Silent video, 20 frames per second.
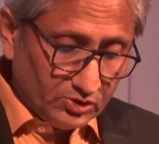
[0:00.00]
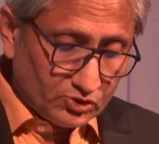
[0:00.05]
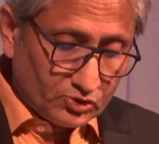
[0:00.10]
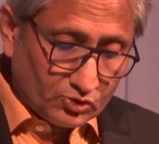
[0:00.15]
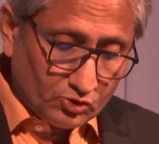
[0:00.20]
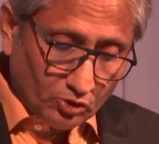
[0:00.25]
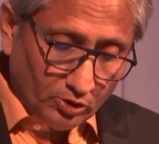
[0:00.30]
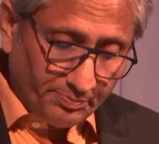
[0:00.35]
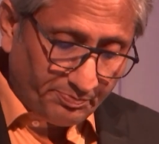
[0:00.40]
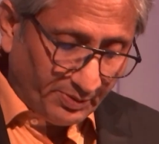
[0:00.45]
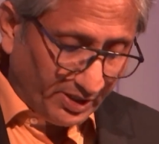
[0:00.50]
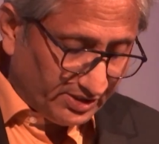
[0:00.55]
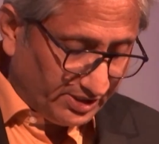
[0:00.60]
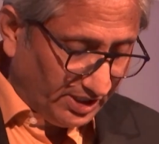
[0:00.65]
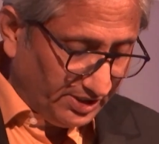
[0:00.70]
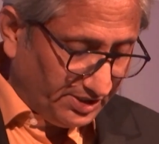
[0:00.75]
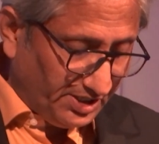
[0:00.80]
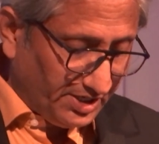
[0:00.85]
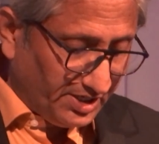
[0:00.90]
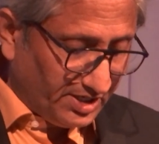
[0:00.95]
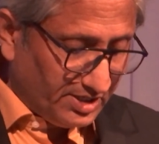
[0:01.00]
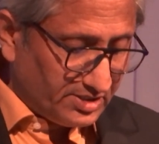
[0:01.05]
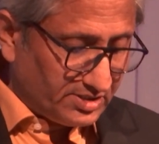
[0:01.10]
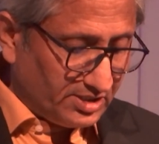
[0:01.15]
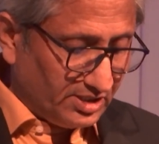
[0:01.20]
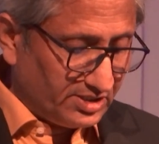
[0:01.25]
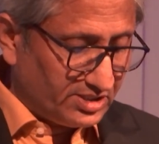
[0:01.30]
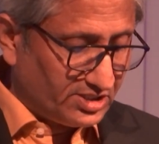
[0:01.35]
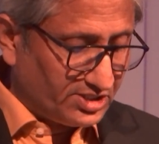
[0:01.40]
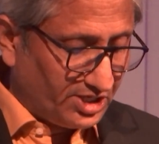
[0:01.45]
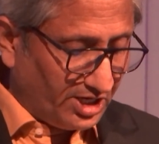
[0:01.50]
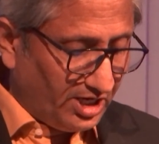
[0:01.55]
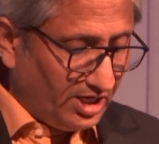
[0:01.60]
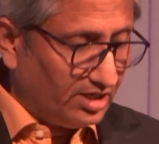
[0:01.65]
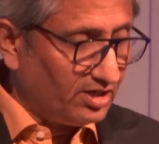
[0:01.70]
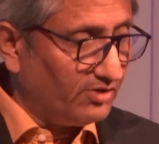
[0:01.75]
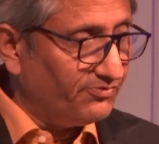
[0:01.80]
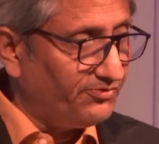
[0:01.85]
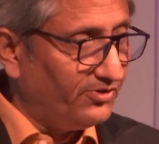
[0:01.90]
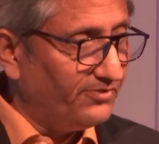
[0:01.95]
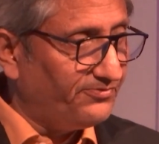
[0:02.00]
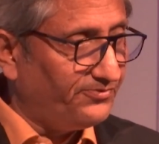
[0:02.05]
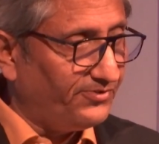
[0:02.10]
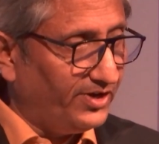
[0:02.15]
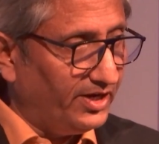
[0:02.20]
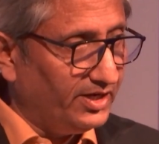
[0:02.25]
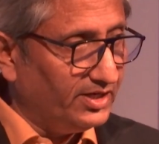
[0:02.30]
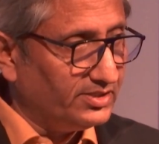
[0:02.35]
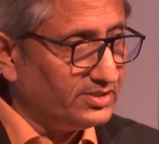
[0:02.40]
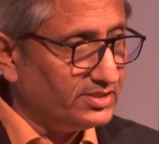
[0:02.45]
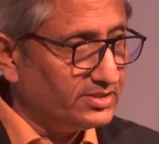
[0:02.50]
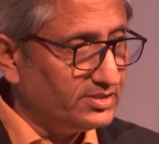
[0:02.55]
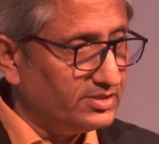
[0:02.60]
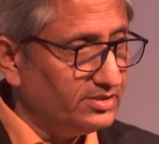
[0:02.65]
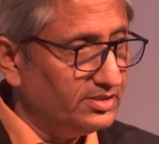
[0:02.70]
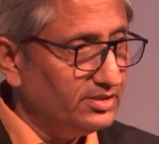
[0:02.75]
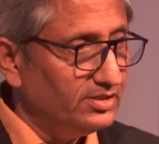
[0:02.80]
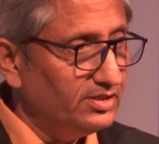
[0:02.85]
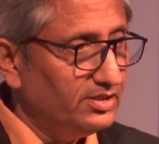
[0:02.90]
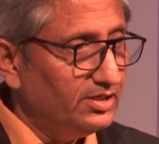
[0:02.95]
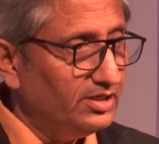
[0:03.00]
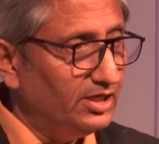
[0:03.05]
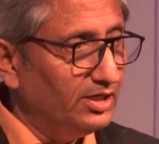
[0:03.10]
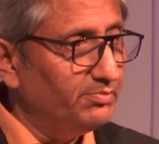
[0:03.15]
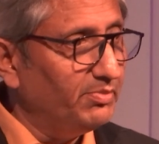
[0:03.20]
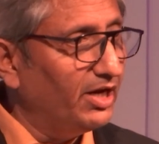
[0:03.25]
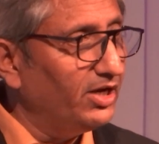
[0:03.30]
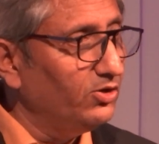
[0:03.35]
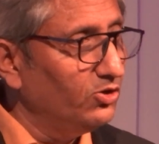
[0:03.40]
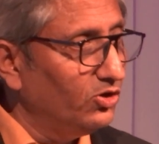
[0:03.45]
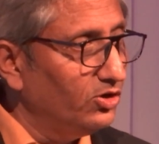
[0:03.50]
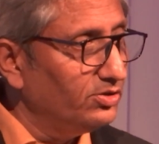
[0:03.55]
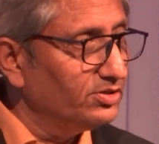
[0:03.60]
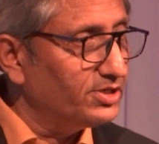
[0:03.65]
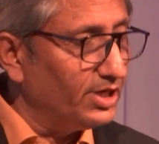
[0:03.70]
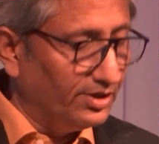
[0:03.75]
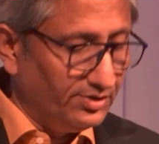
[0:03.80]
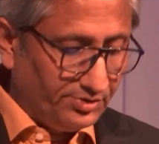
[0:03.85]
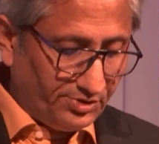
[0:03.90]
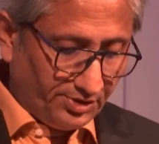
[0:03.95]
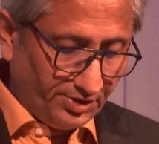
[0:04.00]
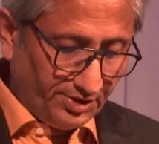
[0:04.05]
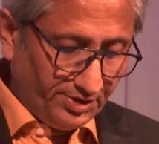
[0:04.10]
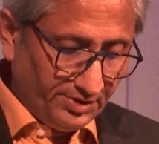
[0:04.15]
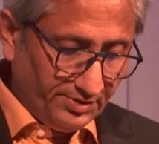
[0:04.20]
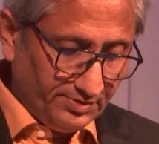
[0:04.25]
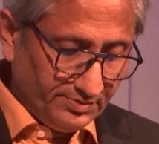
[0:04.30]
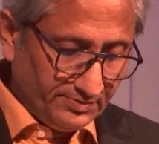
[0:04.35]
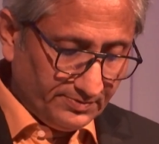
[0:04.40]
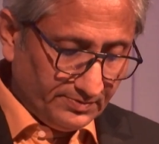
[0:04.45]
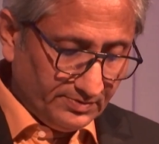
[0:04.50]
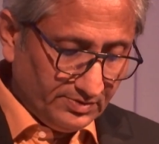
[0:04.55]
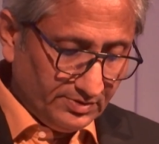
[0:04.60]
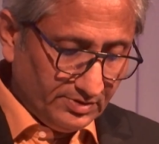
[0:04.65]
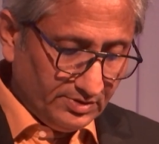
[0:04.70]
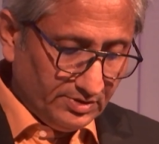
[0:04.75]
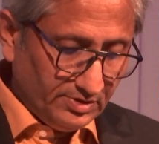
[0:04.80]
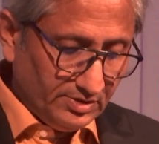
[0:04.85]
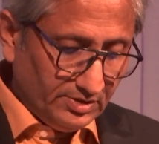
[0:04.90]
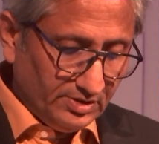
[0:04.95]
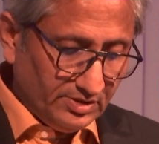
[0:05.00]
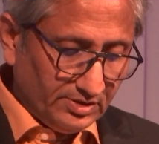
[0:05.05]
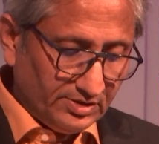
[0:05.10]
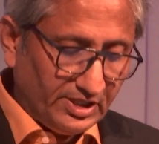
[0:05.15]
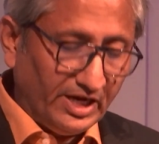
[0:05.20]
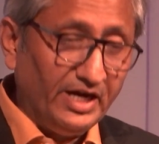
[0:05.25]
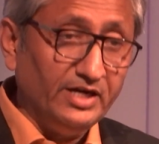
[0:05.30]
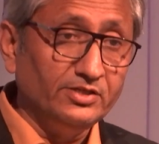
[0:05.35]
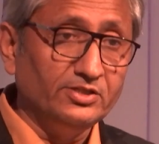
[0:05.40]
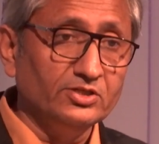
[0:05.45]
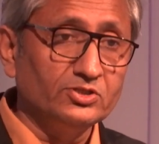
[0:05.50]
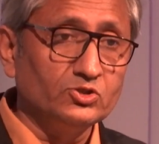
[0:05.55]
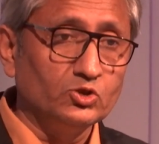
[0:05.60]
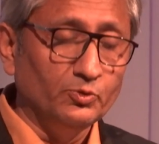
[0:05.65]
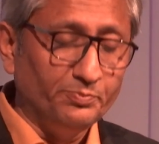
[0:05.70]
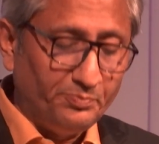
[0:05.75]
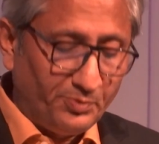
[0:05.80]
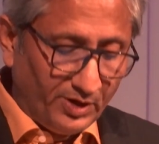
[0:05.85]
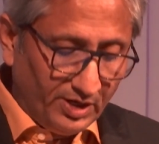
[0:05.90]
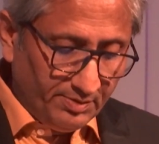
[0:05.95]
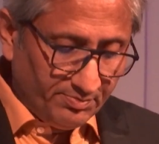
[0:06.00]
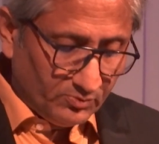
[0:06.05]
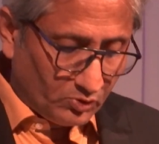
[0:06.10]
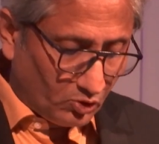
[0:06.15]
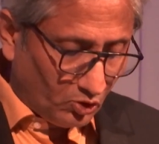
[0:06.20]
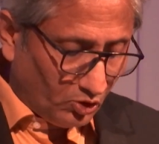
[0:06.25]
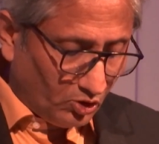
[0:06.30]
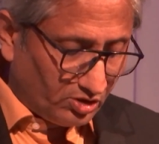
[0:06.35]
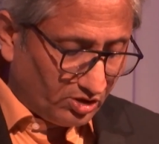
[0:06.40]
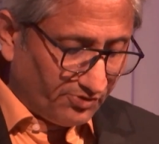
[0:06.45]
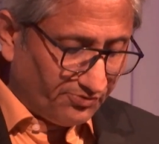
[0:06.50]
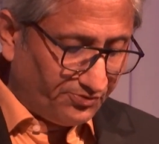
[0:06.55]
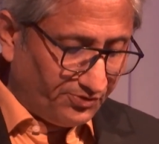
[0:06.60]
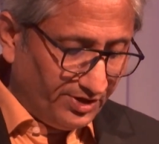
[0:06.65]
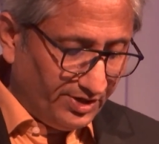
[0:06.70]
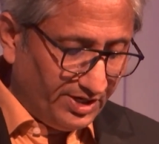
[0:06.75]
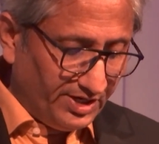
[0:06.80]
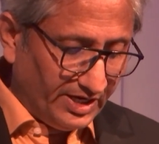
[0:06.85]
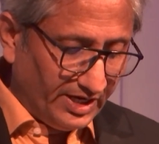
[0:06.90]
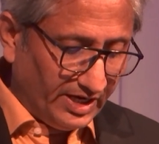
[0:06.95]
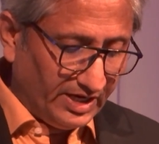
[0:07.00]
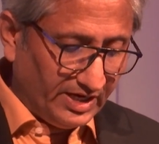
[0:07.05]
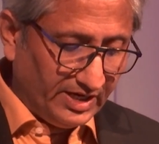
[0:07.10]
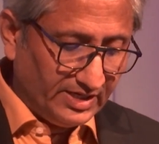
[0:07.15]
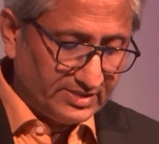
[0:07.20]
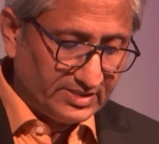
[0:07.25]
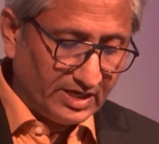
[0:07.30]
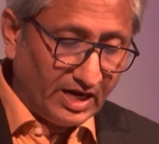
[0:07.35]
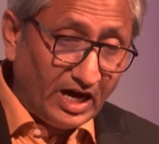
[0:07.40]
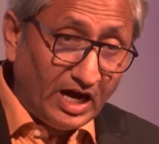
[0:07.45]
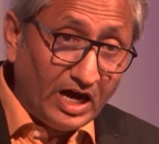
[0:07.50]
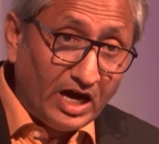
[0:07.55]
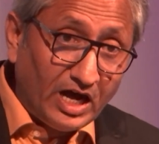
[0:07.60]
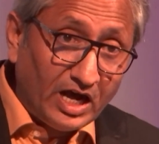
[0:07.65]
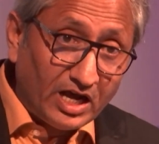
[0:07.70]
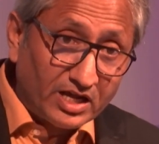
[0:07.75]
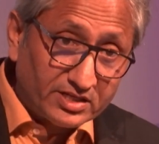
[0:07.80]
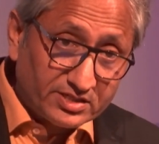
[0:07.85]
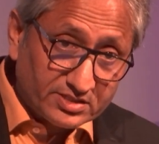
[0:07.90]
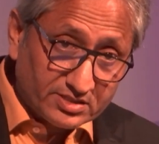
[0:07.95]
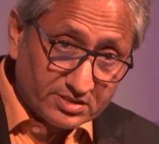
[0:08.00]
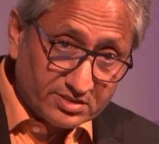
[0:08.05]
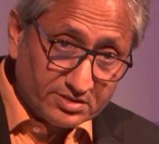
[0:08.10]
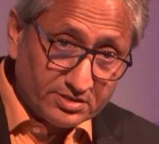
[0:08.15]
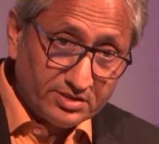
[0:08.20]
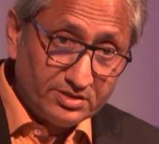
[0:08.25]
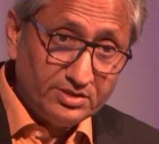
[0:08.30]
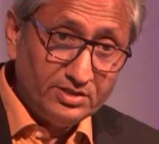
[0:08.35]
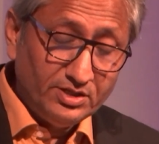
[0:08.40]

So pathetic is the state of affairs in my own country that the Supreme Court of India has asked,